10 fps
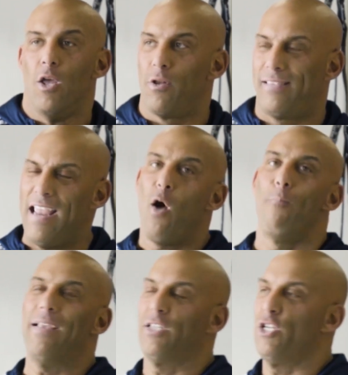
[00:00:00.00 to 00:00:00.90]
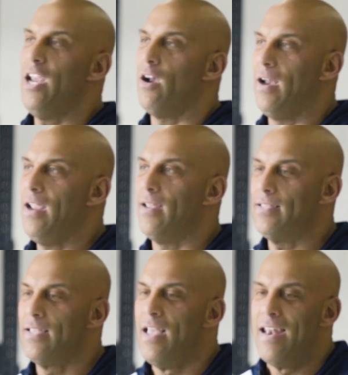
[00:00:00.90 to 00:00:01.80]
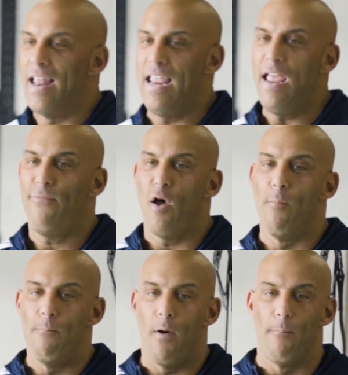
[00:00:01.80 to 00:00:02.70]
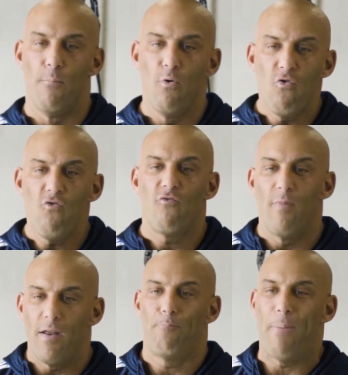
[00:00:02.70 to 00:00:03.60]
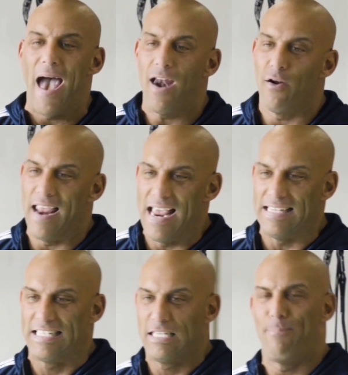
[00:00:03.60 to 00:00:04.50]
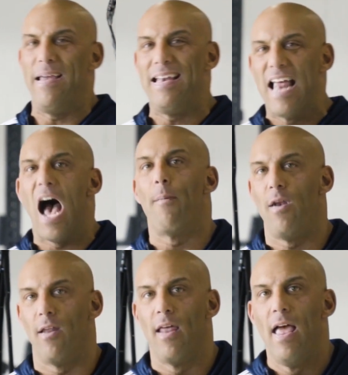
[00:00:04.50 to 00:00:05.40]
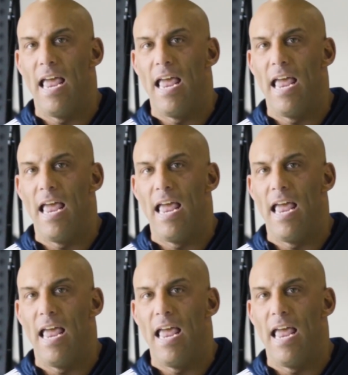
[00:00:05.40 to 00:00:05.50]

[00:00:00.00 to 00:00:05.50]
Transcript: So the take-home message here is that if a movement pattern is speed dominant,